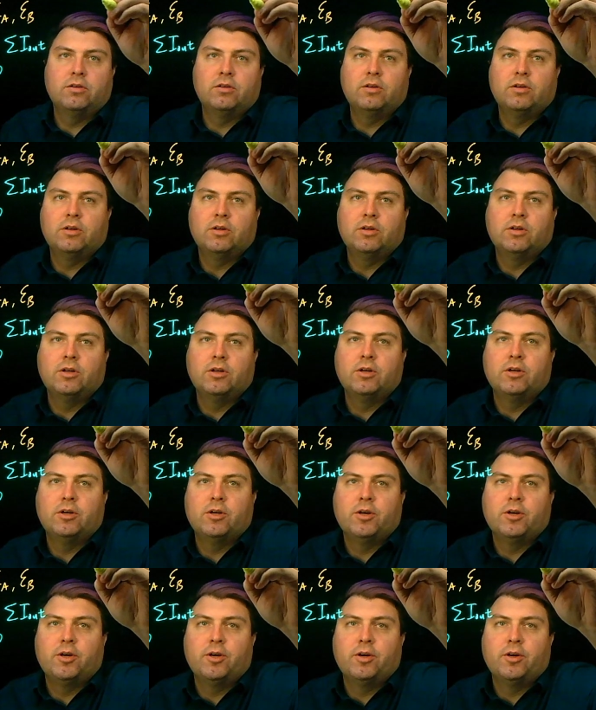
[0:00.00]

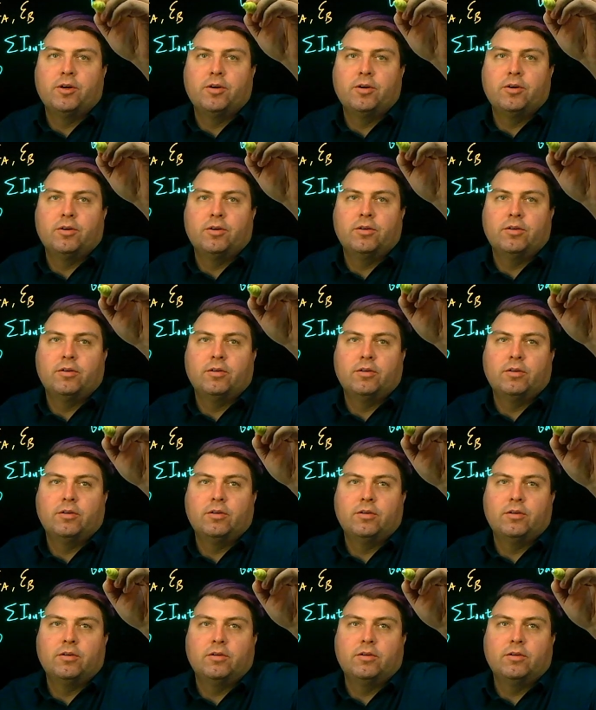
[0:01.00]

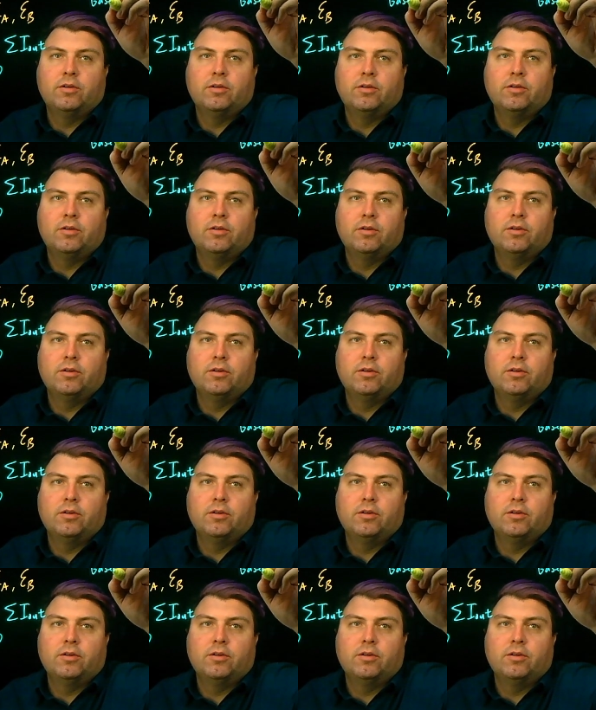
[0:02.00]
[no speech]